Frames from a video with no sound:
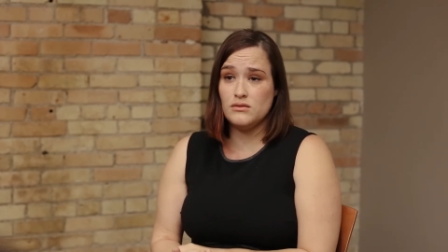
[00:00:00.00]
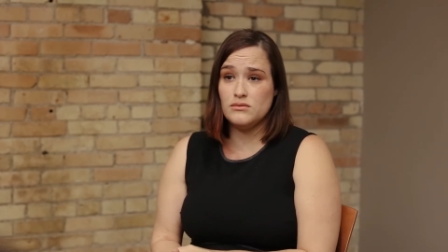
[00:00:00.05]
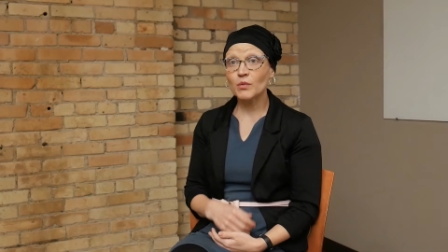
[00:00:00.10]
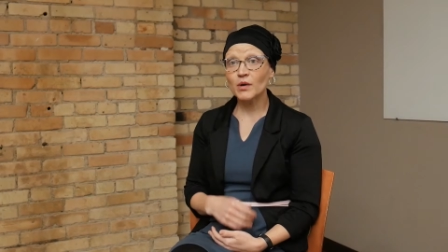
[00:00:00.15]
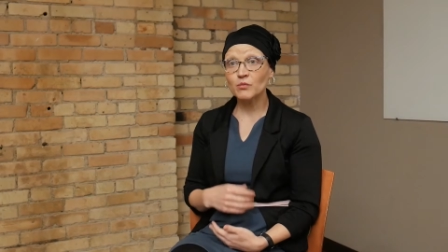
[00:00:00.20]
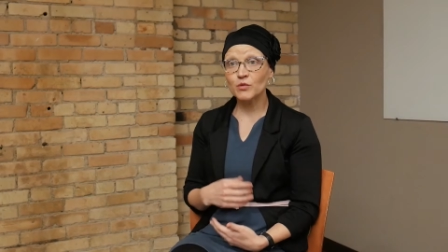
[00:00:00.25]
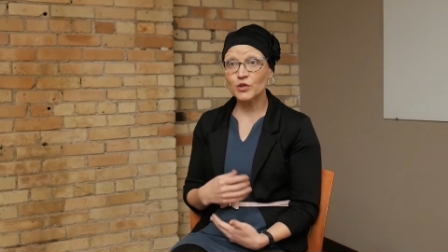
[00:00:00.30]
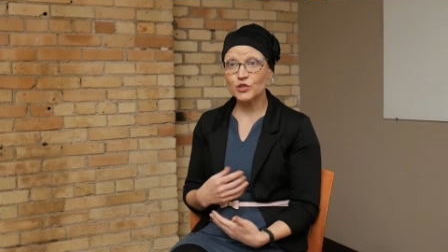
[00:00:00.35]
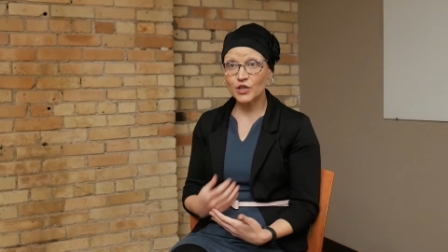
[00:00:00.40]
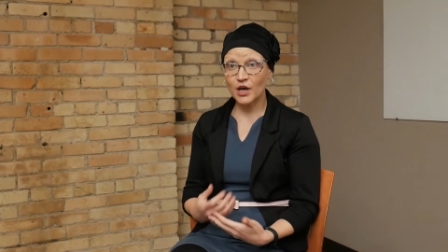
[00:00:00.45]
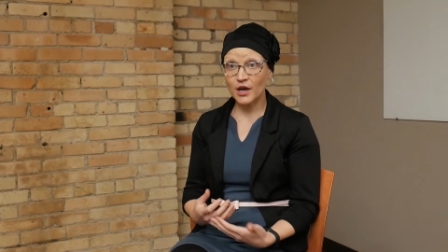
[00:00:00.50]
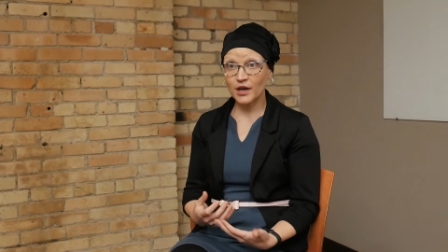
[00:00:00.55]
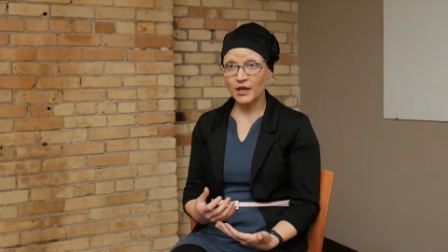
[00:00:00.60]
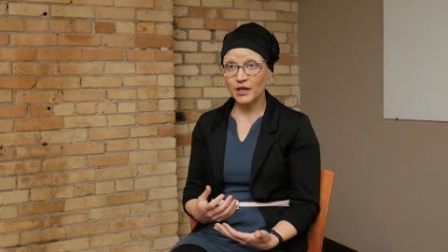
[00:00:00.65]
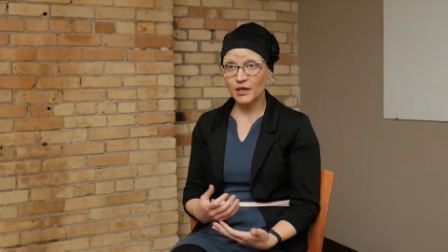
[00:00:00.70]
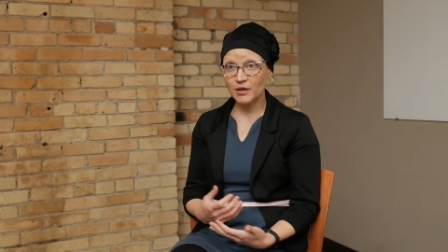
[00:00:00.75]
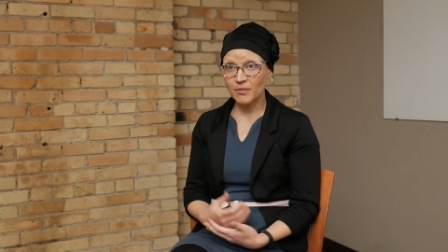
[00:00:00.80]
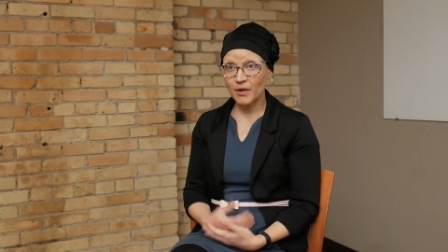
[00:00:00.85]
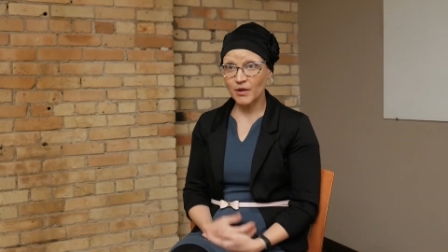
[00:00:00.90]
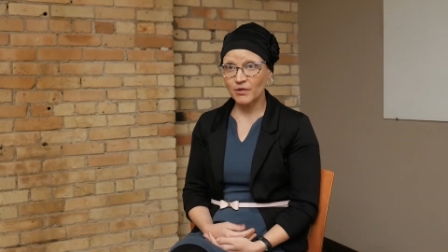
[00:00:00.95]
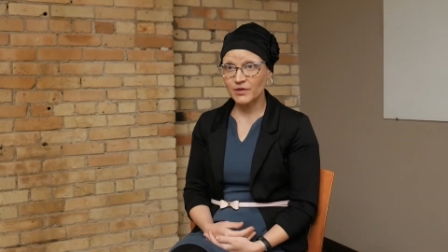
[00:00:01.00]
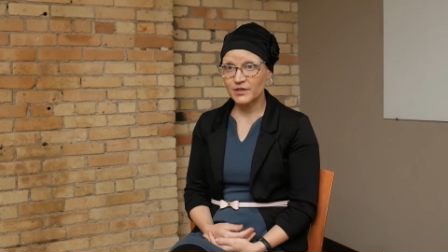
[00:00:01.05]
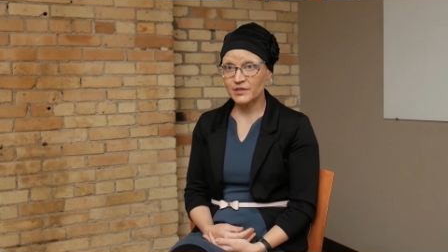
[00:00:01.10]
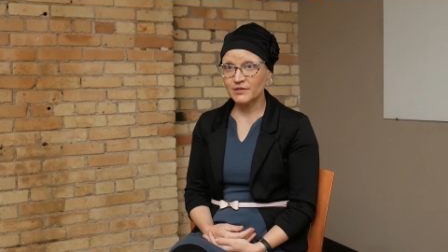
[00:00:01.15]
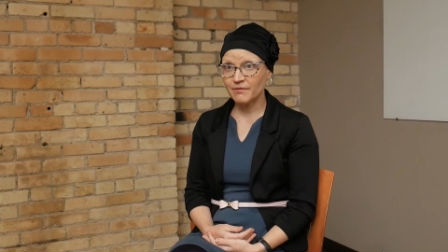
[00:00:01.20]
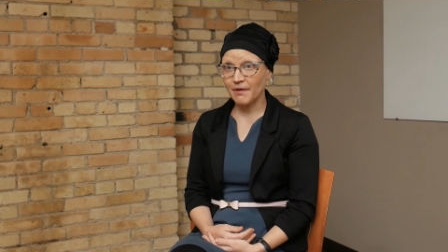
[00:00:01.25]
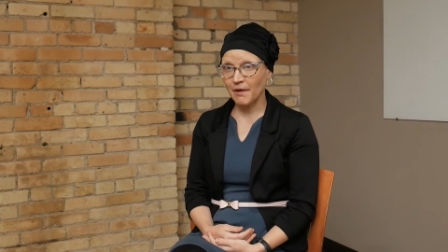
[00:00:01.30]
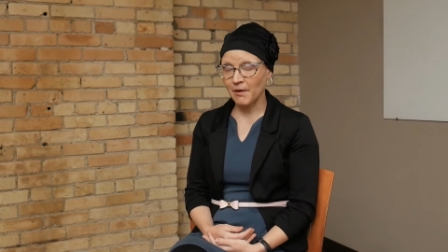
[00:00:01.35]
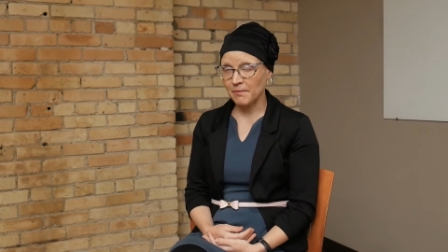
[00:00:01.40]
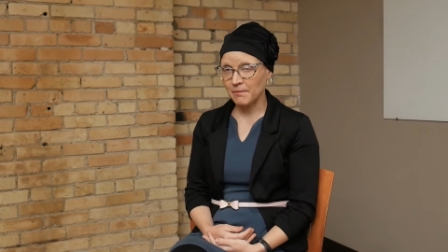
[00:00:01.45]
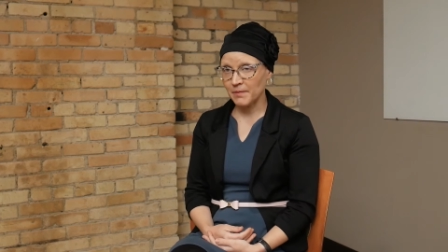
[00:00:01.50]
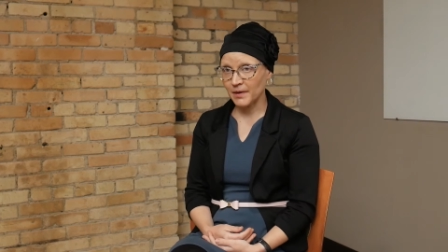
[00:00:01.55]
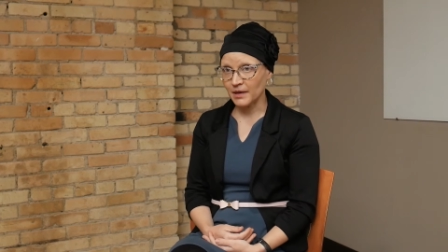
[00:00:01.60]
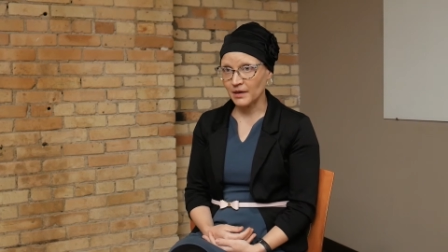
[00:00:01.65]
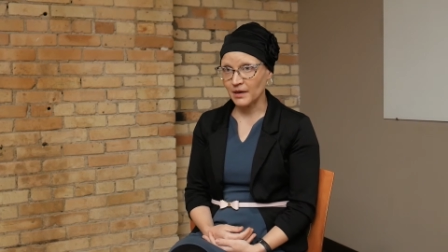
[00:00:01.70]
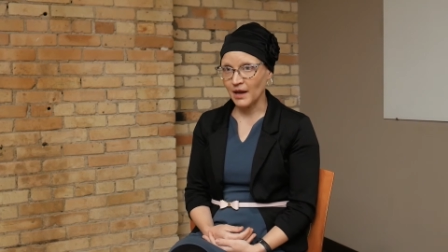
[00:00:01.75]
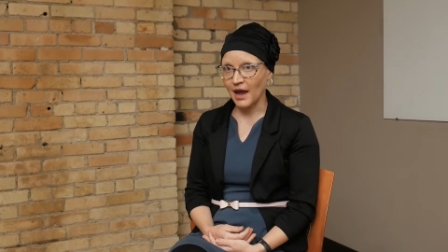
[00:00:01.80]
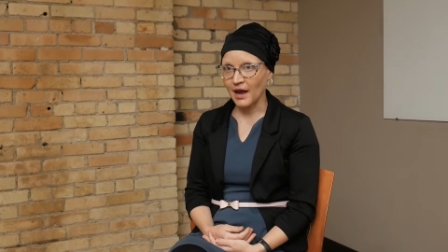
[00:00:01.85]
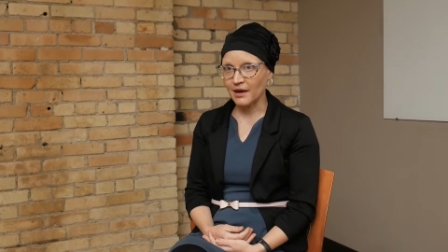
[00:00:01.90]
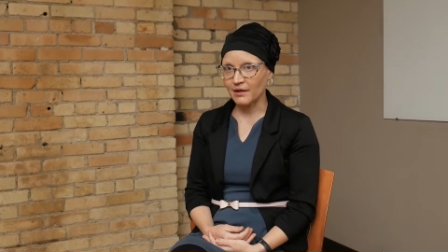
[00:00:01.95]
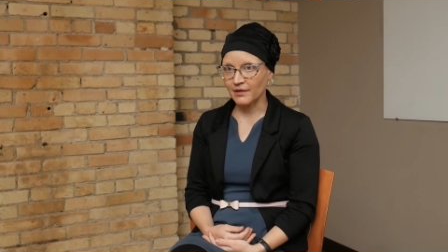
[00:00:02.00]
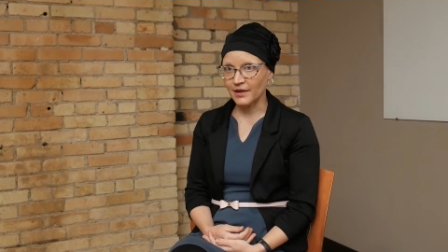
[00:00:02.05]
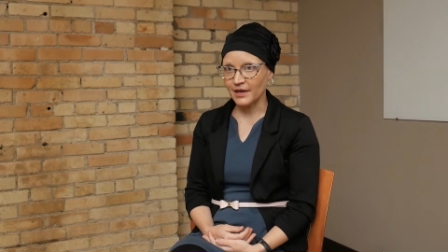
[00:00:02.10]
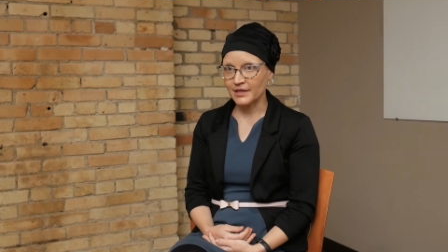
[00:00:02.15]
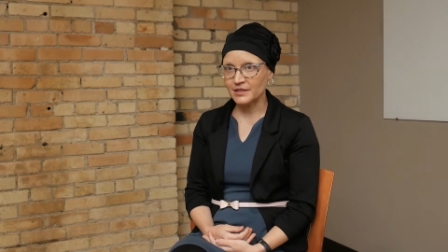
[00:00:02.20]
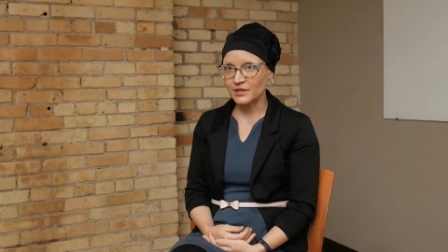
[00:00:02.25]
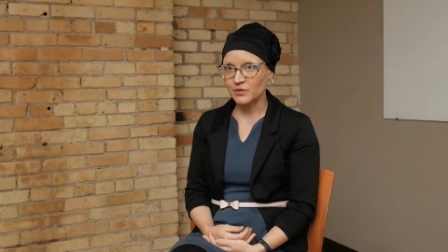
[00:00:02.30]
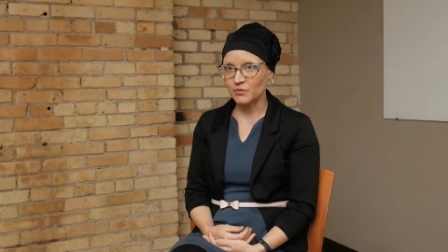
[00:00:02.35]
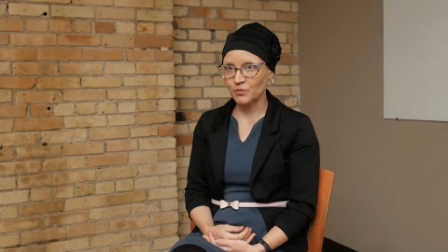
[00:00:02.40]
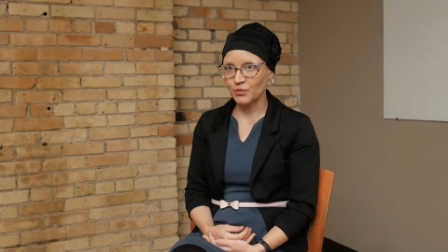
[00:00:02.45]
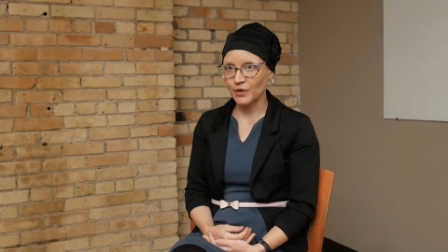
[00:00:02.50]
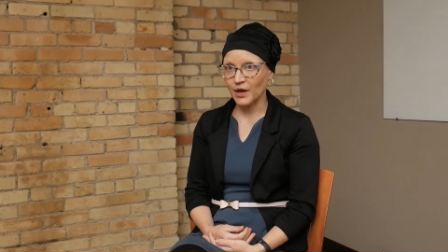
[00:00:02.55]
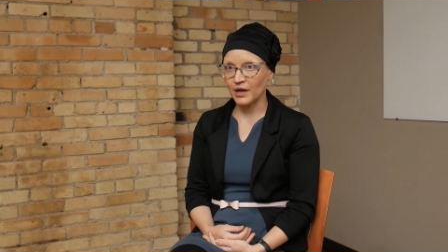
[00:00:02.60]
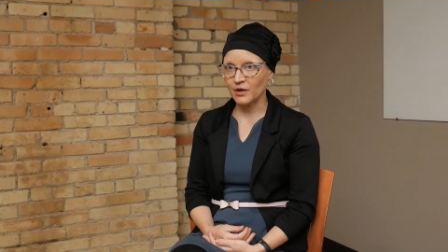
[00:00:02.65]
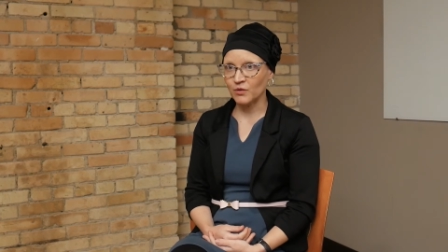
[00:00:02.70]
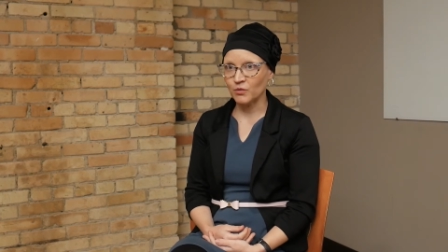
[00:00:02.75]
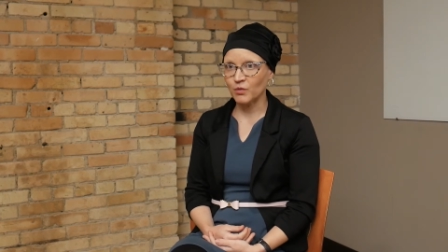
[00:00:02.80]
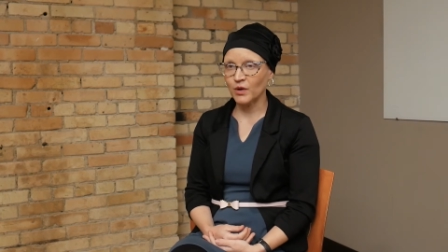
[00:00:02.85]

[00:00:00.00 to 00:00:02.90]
When we're talking about the developing adolescent brain,